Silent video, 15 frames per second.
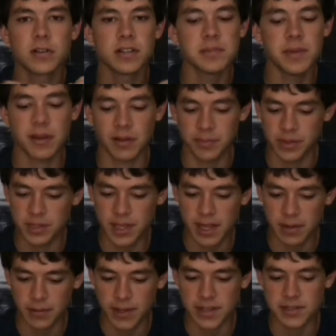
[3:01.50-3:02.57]
wrist to be able to push that
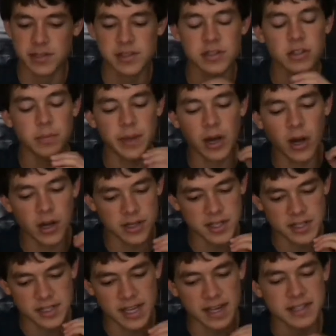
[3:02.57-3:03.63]
away. So it's a little bit harsh
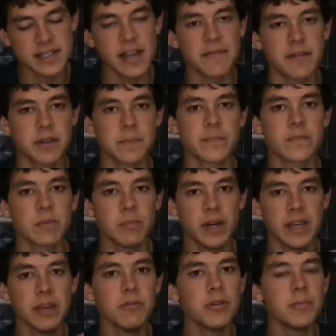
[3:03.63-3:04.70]
on Zach Steffen, but
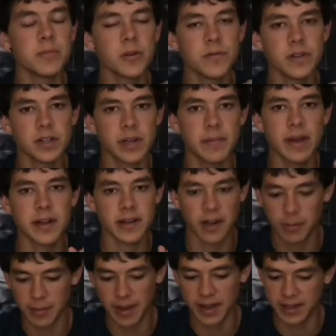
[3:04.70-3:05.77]
he will improve. He'll get better. He'll
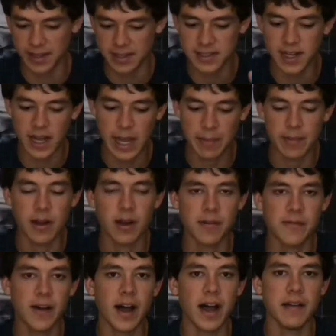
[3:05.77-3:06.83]
be back next time. A
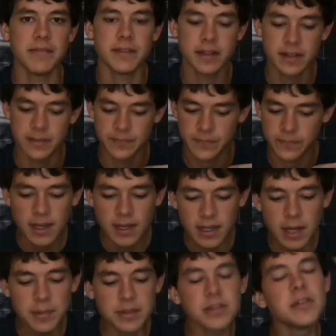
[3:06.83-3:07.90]
5.
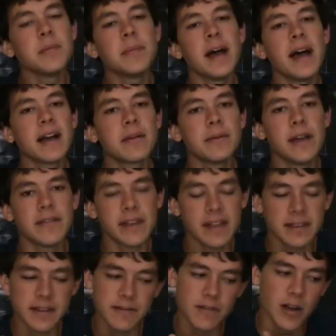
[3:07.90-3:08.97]
Coming through the back, we have
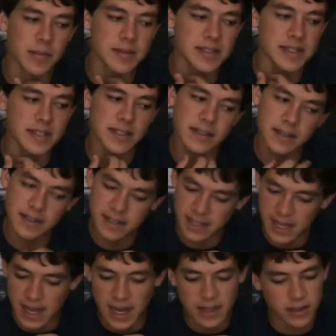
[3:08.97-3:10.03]
Anthony Robinson.
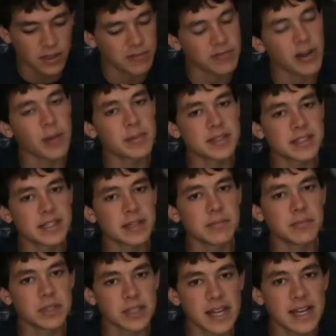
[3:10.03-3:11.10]
I love Robinson,
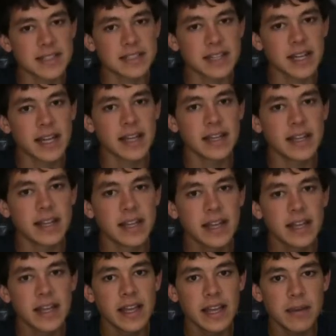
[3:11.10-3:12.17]
but last night
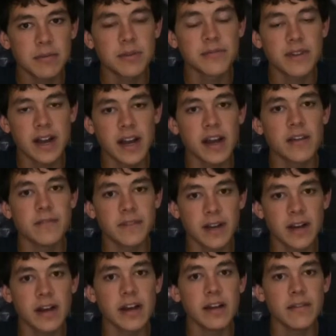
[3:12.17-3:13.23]
he was very,
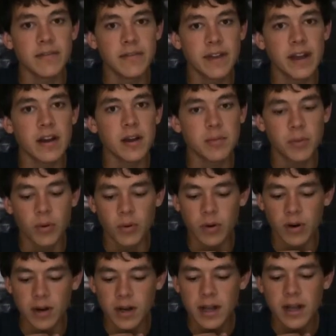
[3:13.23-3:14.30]
very, very
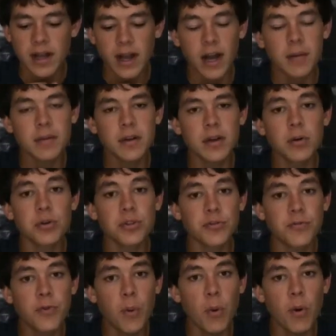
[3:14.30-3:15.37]
poor. I'm going to go with a
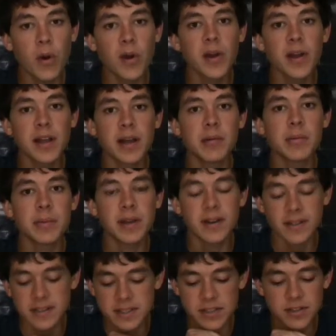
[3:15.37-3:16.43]
4, and I'm going to be
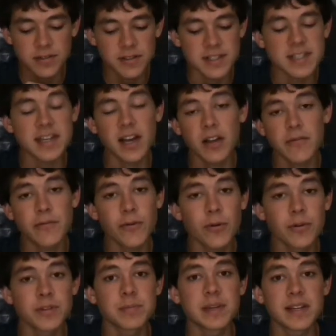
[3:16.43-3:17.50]
honest, the only reason he got 4
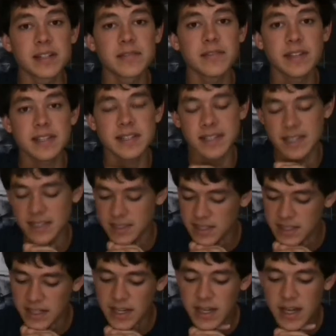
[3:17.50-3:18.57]
was because of the assist.
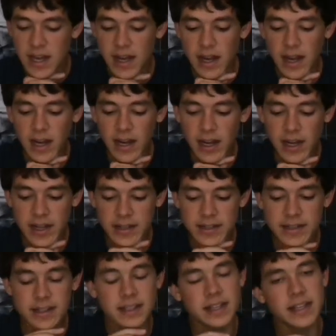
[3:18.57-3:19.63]

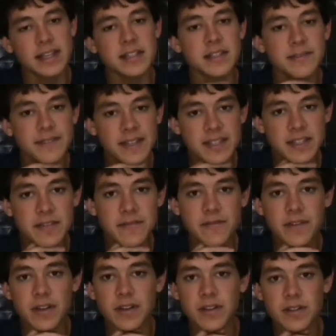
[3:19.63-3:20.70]
His defensive
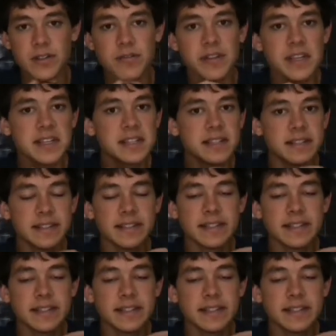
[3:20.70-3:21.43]
duties,